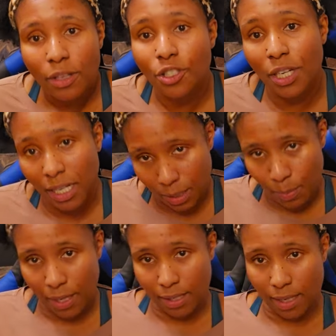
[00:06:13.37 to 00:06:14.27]
Jen's
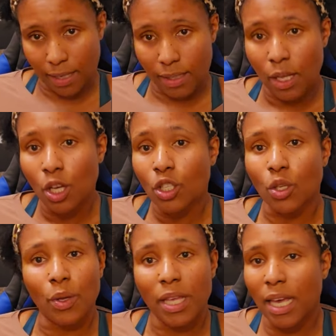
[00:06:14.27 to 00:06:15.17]
business.
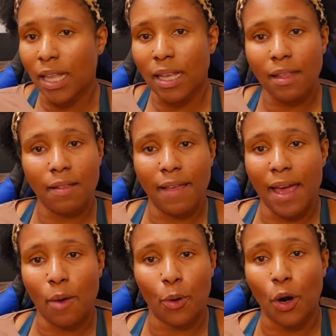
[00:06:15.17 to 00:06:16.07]
So at the end of the
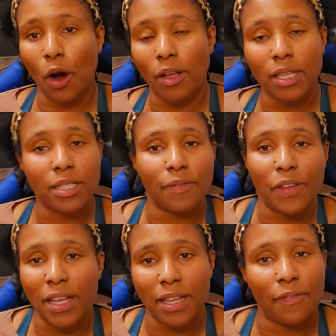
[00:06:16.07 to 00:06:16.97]
day, regardless of
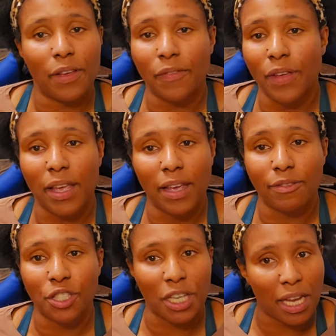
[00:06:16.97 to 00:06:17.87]
any if, if, if
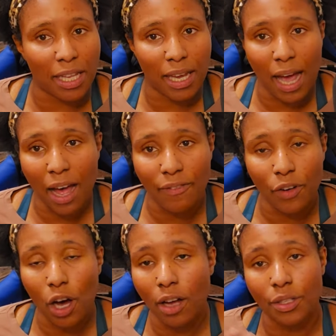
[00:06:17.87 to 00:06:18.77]
Shannon got
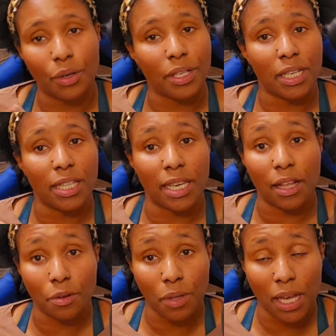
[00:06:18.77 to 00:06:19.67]
involved or any of the
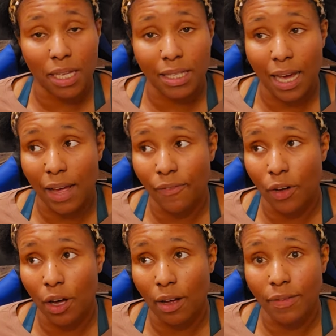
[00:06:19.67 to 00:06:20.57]
other ladies got
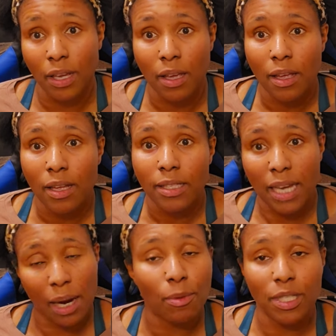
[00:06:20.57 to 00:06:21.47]
involved,
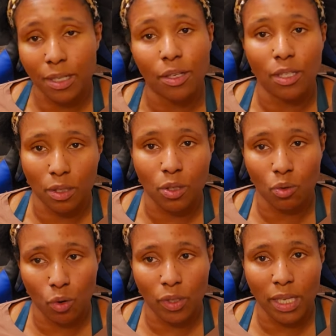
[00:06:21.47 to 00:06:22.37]
Tamra still is a
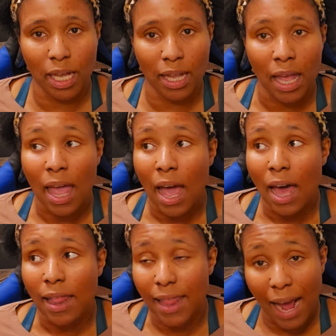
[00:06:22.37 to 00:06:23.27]
source. And
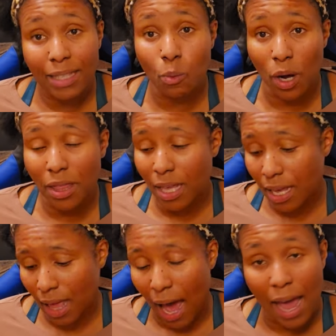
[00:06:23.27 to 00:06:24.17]
that's one
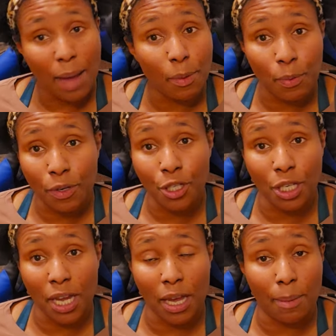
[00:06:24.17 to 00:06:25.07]
thing that I am
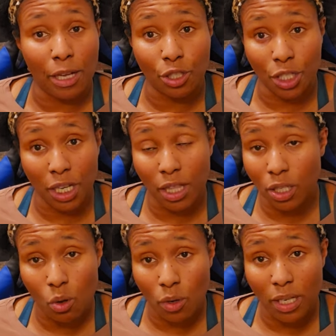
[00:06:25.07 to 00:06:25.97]
appreciating about Jen
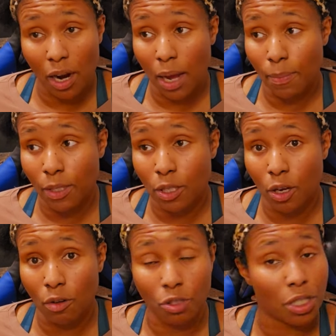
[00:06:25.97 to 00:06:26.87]
this whole entire episode.